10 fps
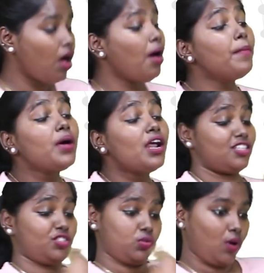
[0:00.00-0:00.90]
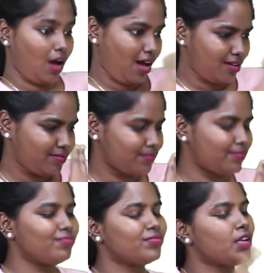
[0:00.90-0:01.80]
And chocolate
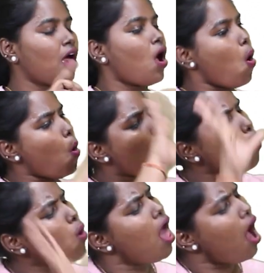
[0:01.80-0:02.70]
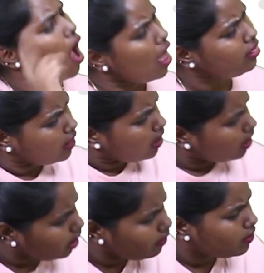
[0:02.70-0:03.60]
gives us all that
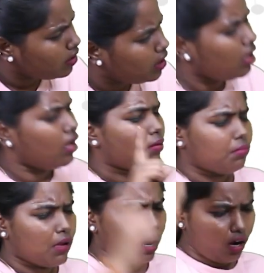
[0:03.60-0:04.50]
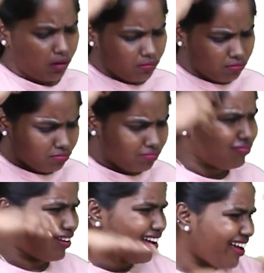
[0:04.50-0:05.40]
instantly. So the
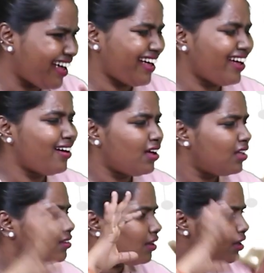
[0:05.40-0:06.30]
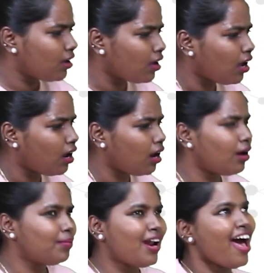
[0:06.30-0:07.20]
orbitofrontal cortex tells
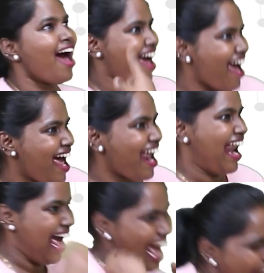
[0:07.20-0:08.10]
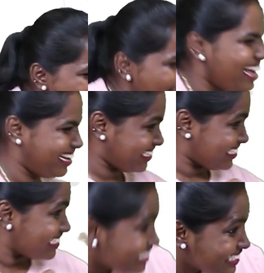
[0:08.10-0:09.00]
me, yay, you did
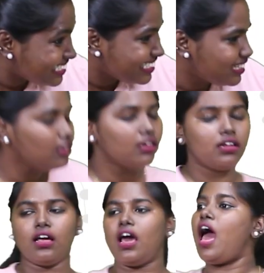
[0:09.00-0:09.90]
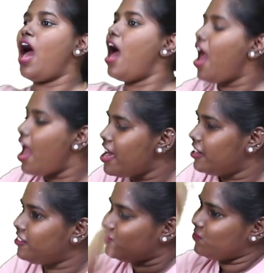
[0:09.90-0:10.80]
a good thing. Exactly.
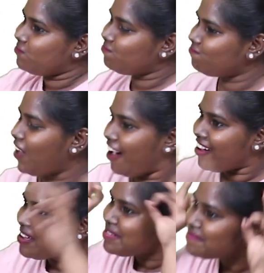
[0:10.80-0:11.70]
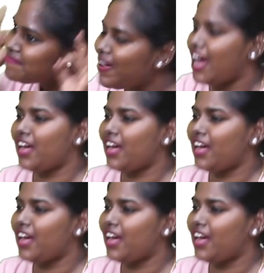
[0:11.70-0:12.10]
You got it perfectly right.